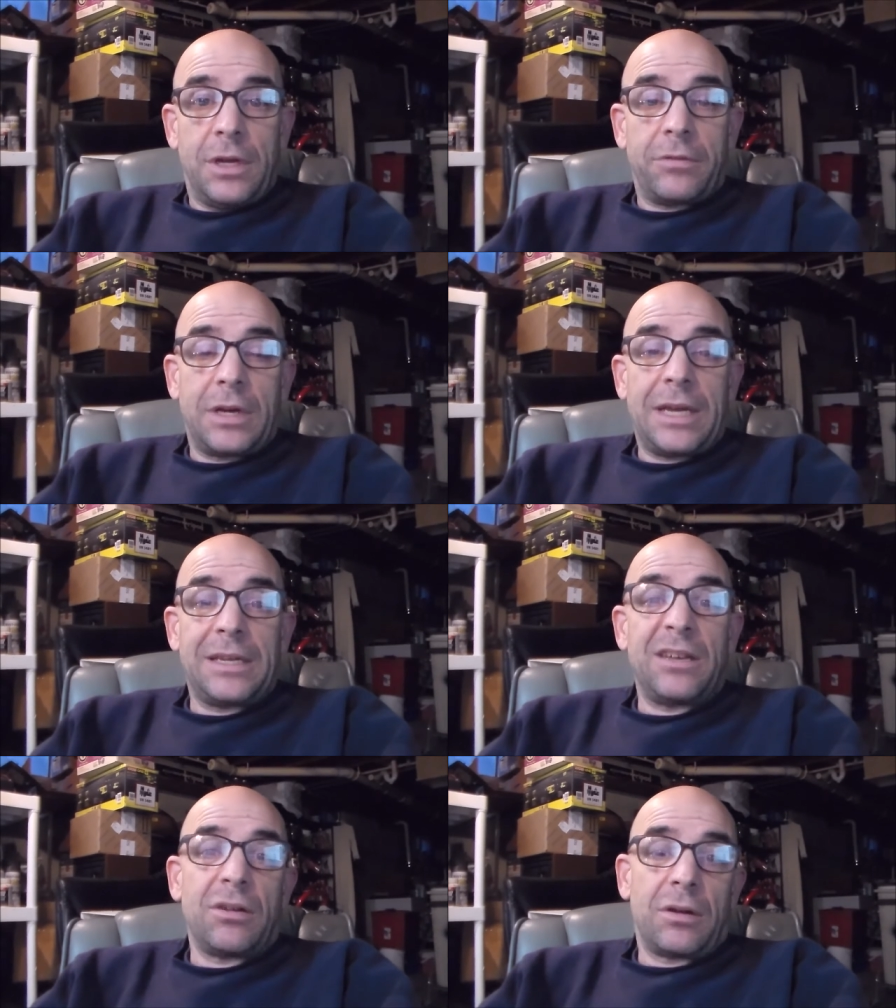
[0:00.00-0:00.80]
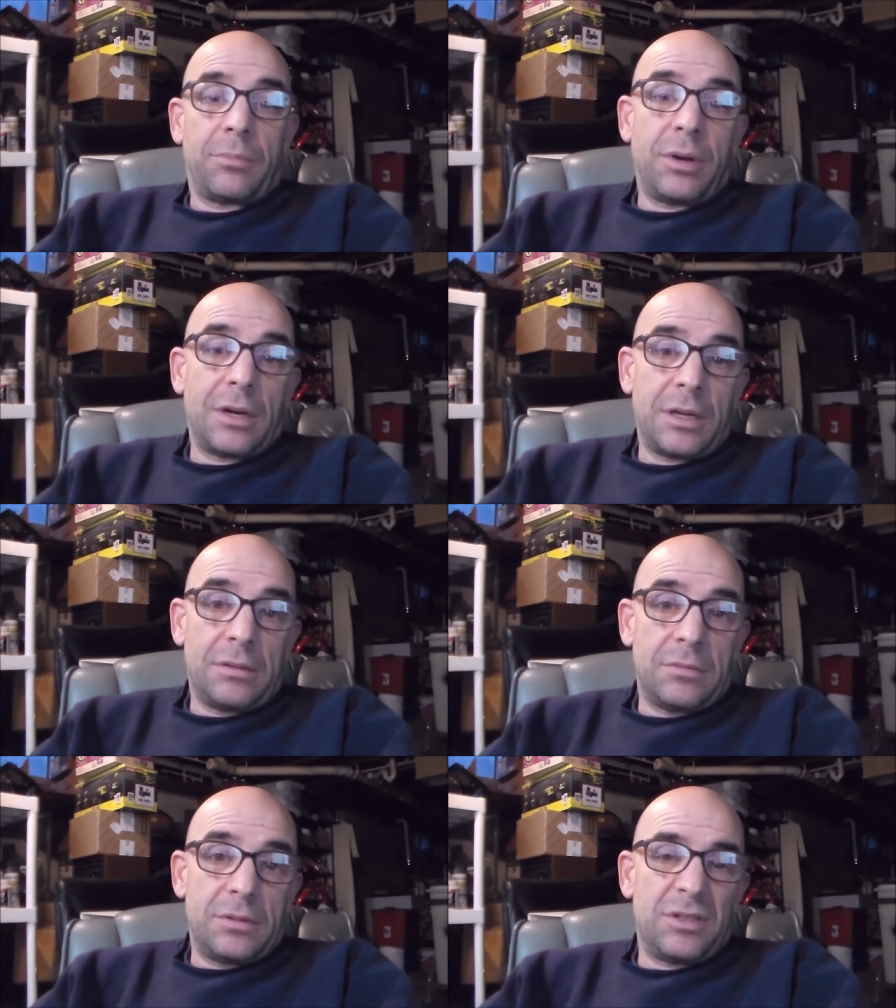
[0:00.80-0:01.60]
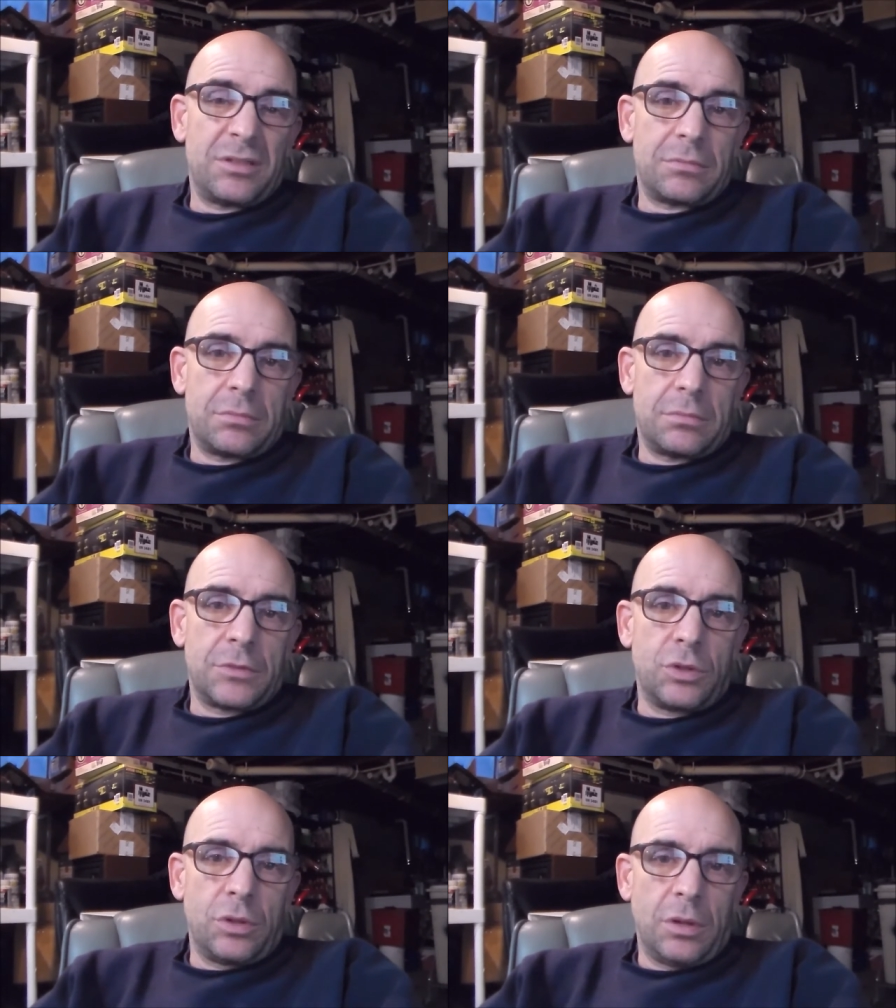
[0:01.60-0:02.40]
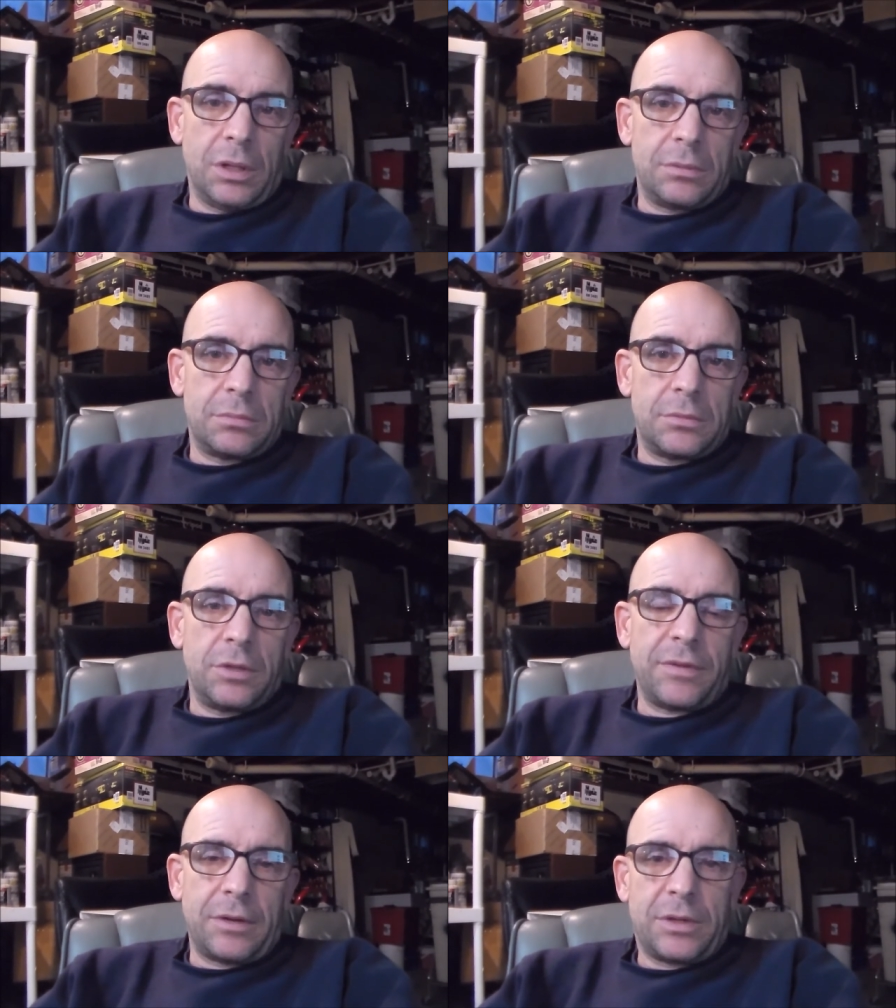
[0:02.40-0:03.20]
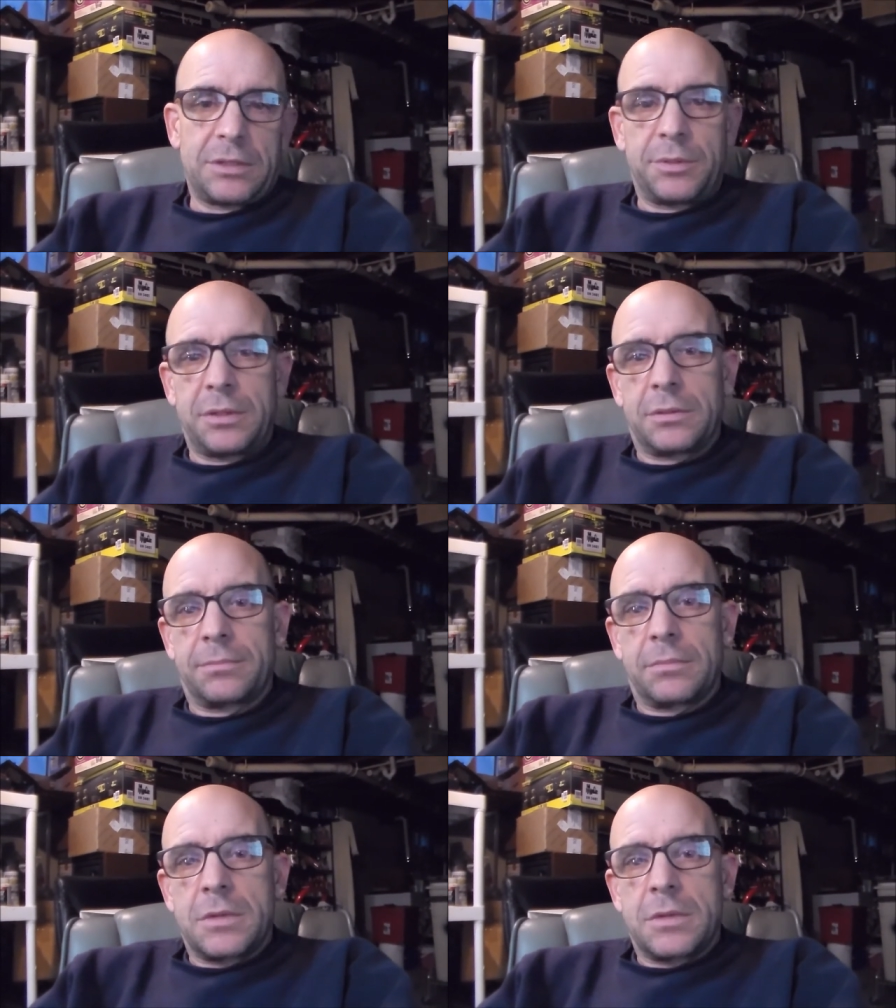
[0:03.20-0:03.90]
you never had dinner and a pumpkin, just Google it. You'll find recipes.